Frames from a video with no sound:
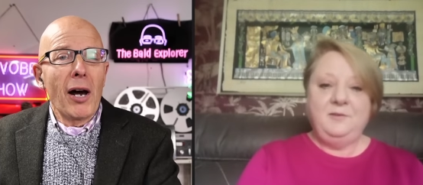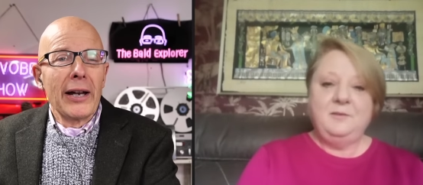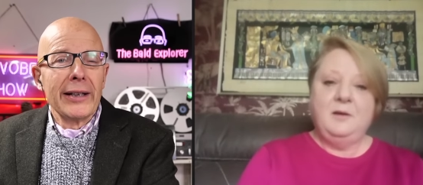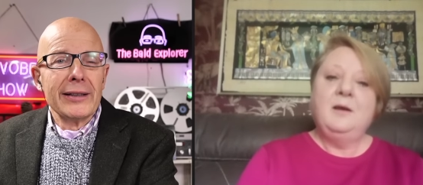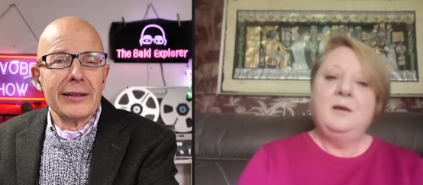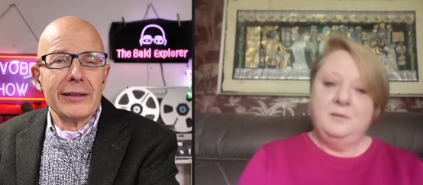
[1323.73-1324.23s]

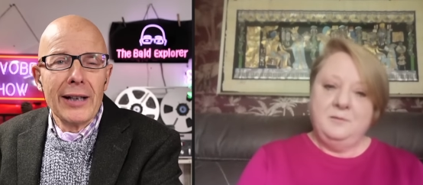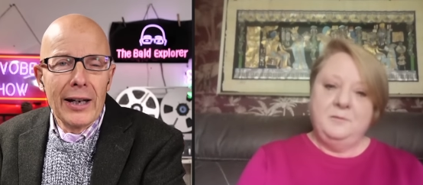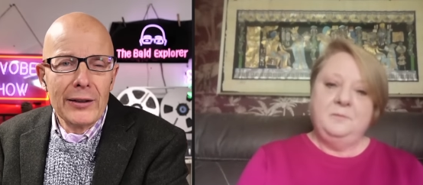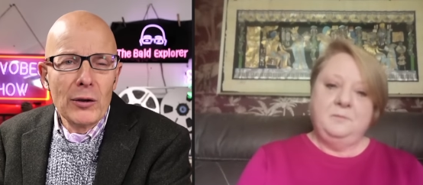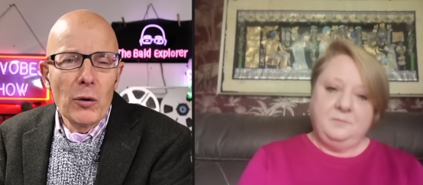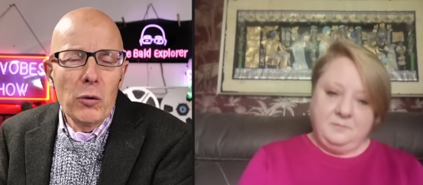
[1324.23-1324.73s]
Speaker 1: pride, and,
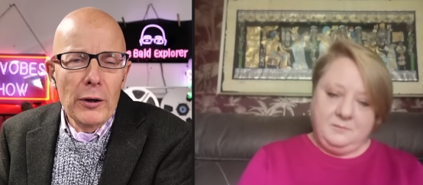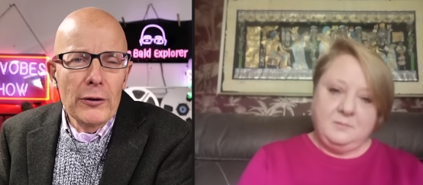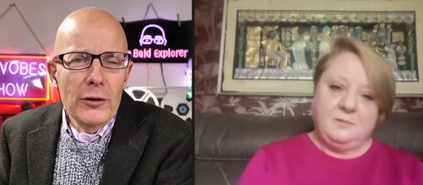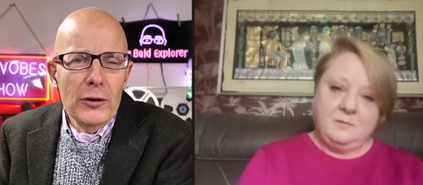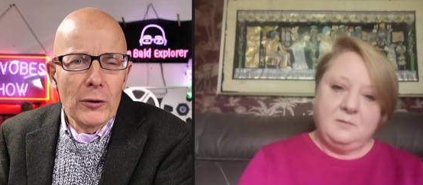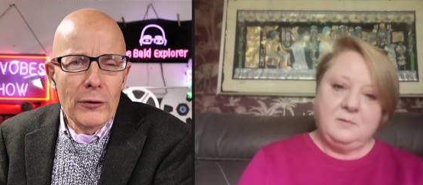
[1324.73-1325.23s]
and all
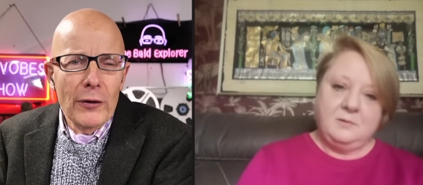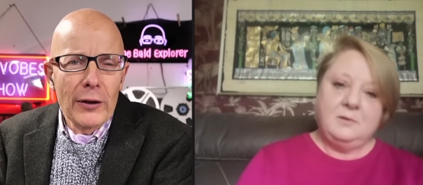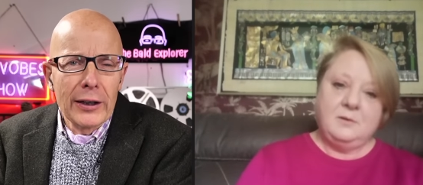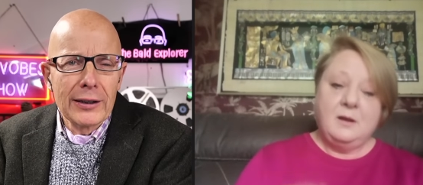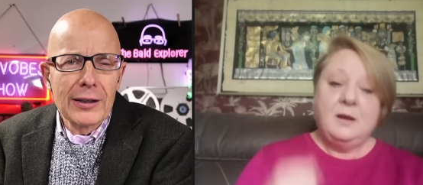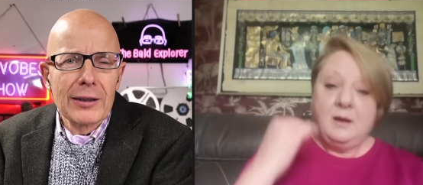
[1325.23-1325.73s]
those sort of
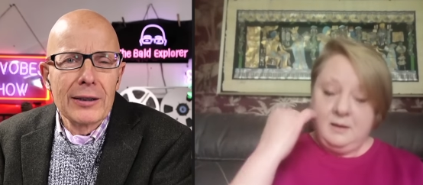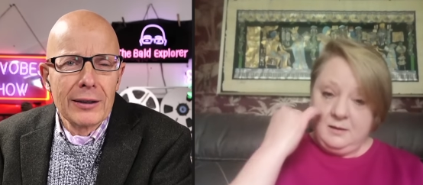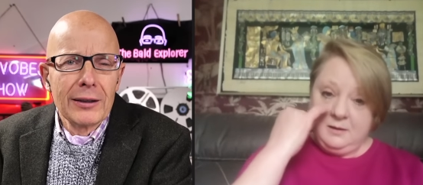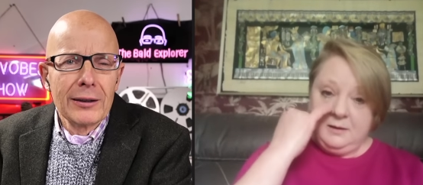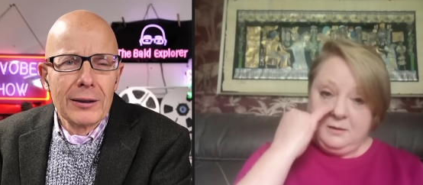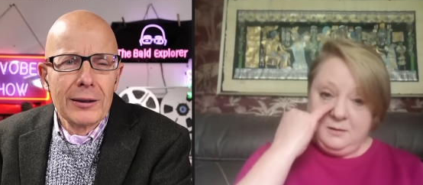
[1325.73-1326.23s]
things.
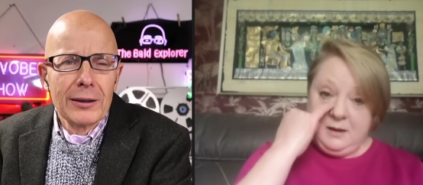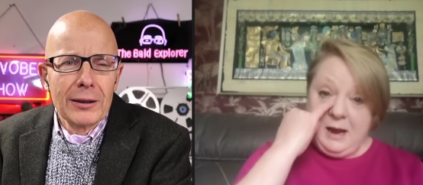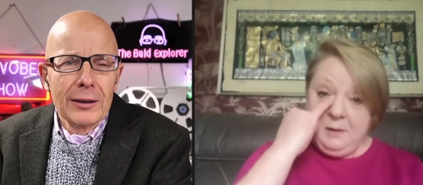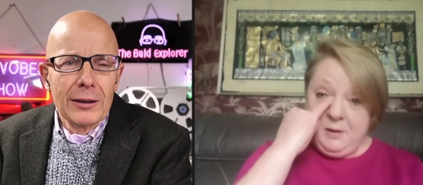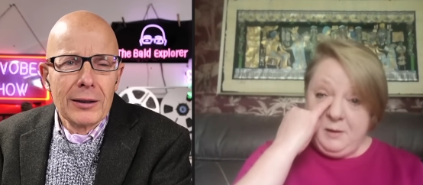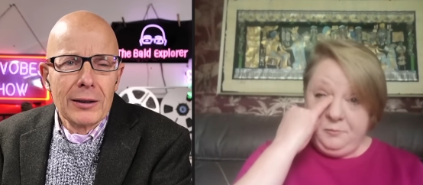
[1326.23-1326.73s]

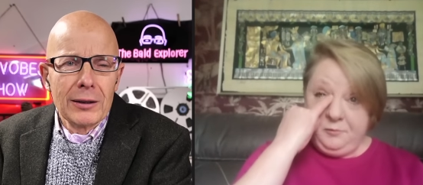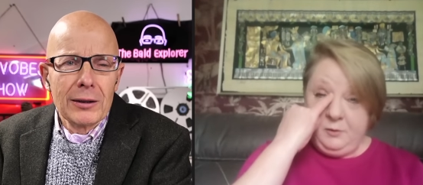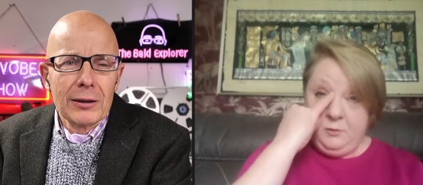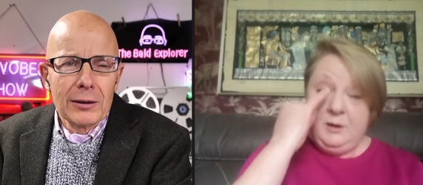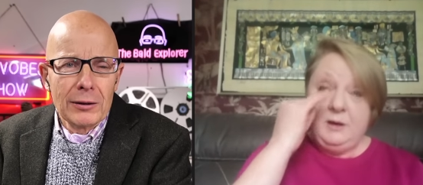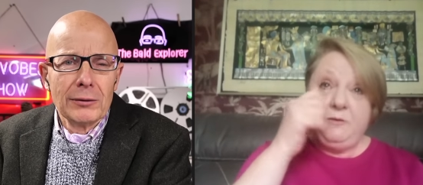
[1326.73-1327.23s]

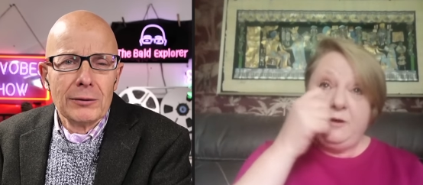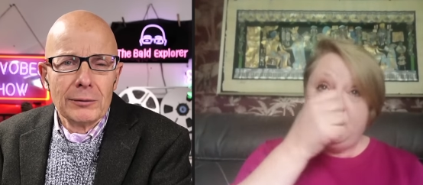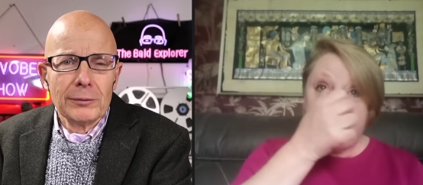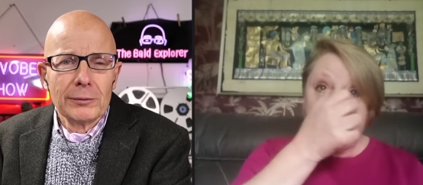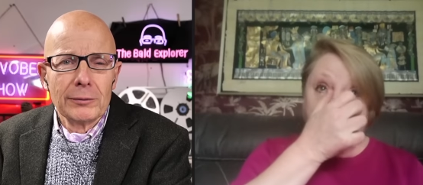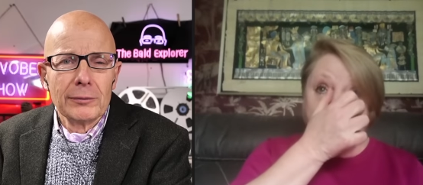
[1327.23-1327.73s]
Speaker 2: Absolutely,
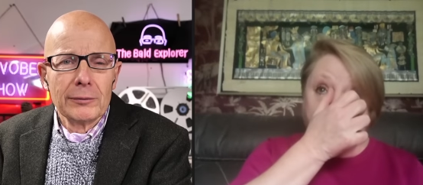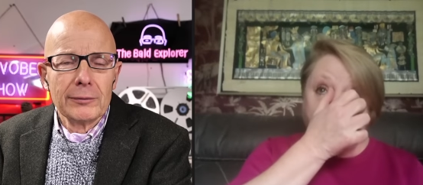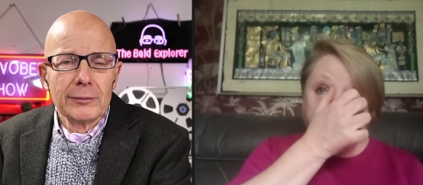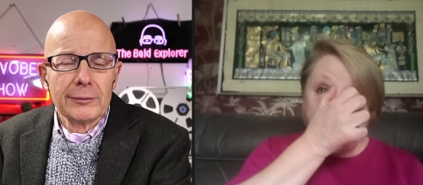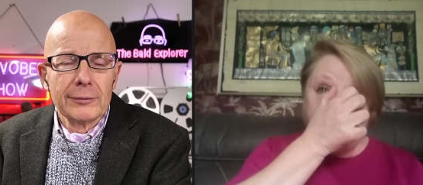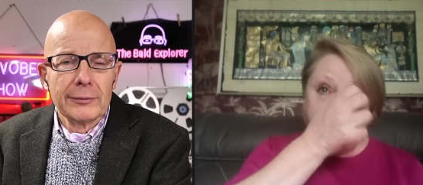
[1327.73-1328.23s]
Richard. It's
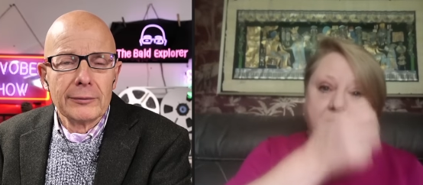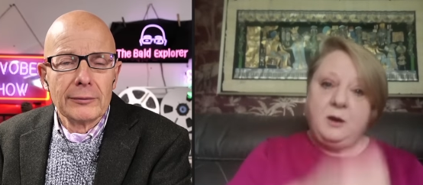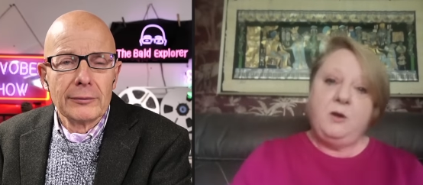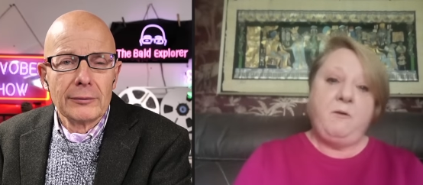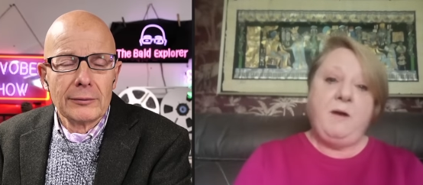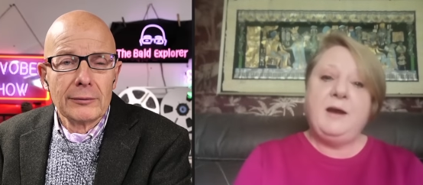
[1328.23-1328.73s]
it's been
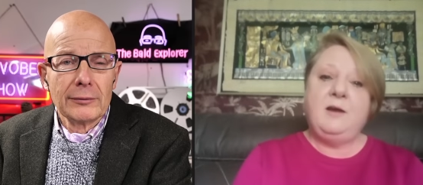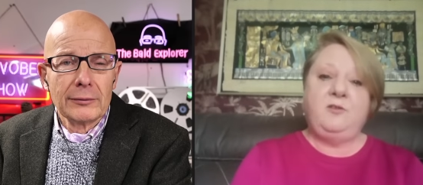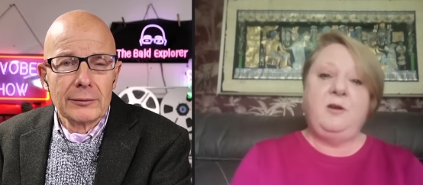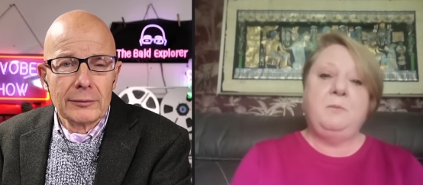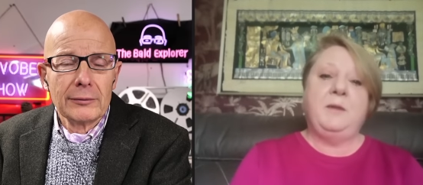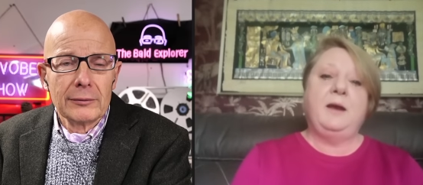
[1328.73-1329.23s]
great.
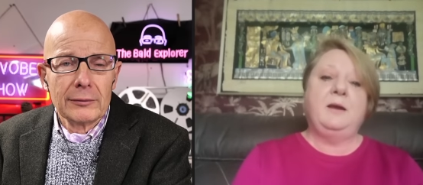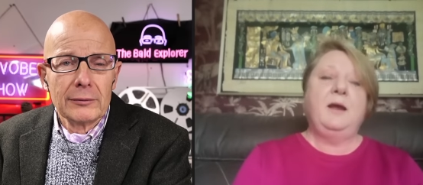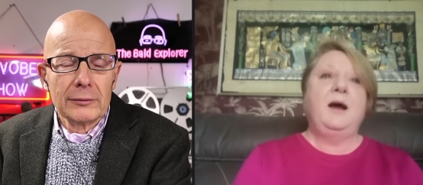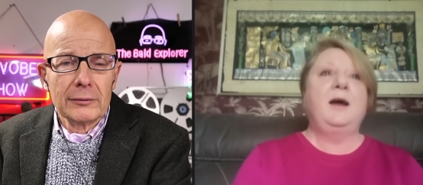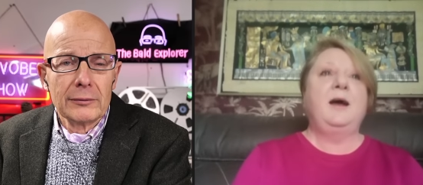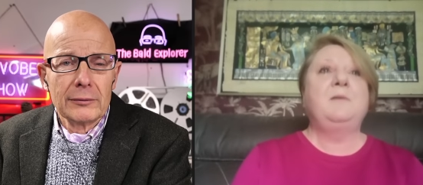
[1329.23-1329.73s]
I mean,
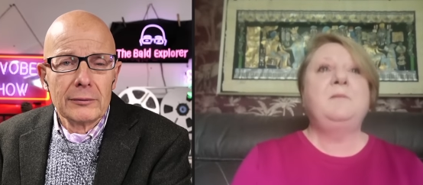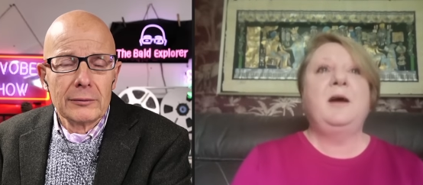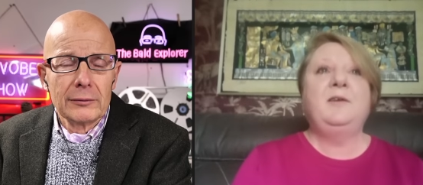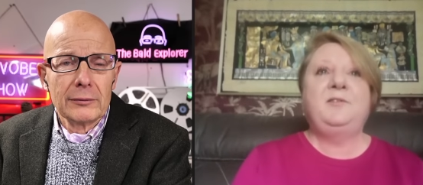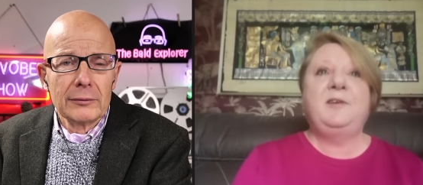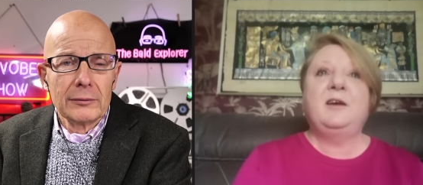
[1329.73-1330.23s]
um, I
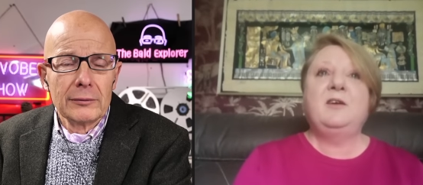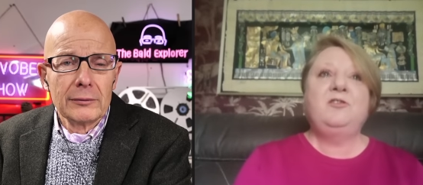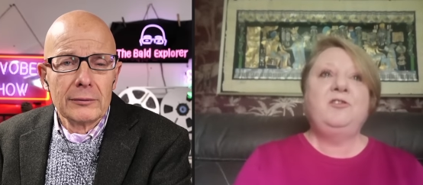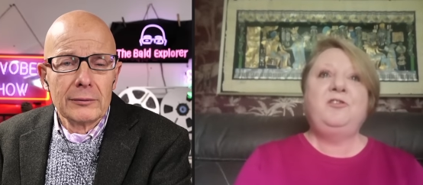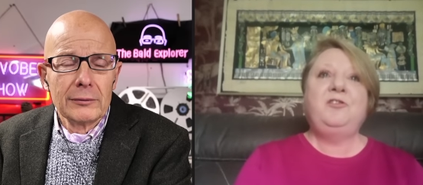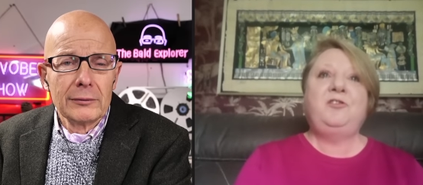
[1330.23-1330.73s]
say
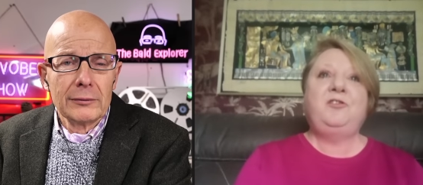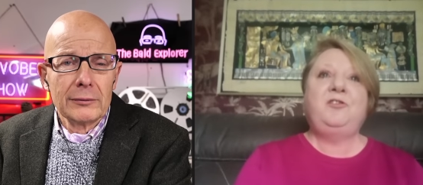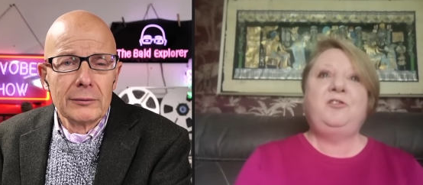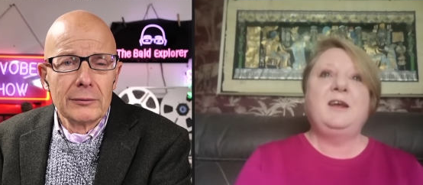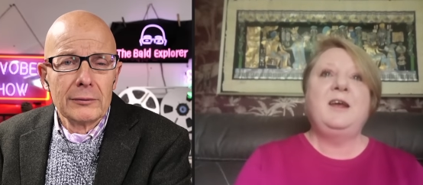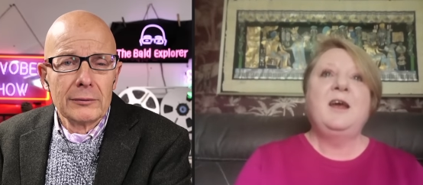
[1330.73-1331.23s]
just to
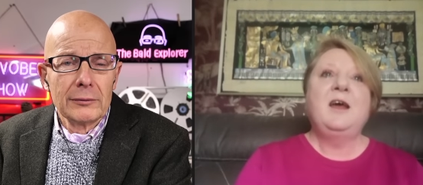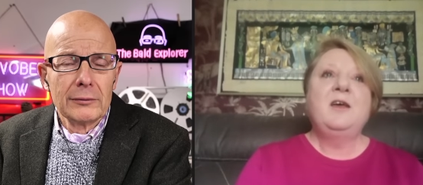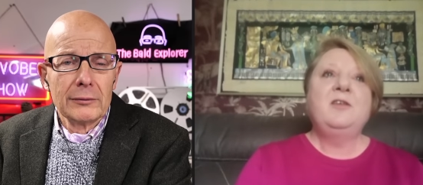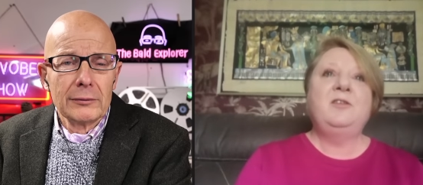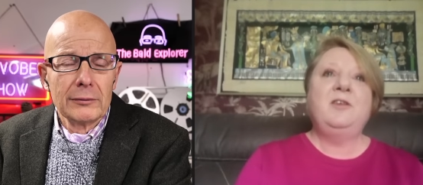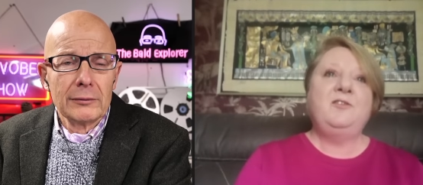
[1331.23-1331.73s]
see
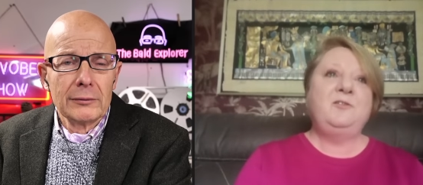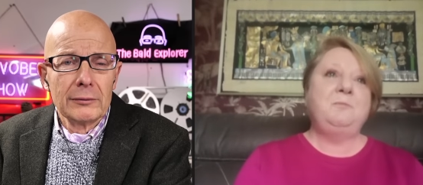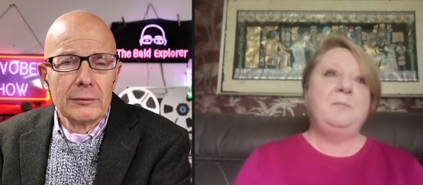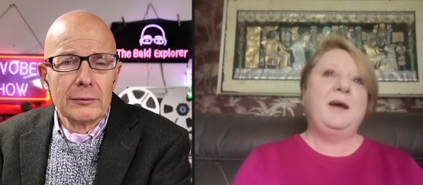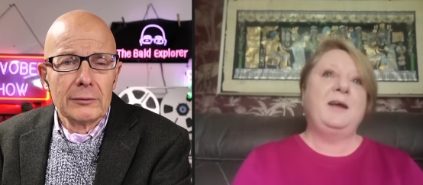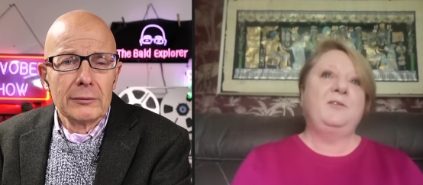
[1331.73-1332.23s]
this
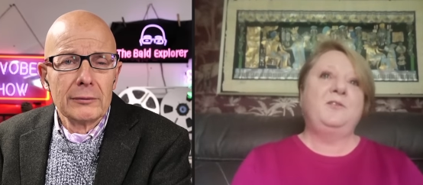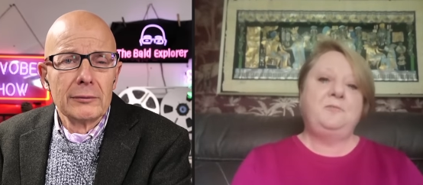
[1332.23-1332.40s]
man's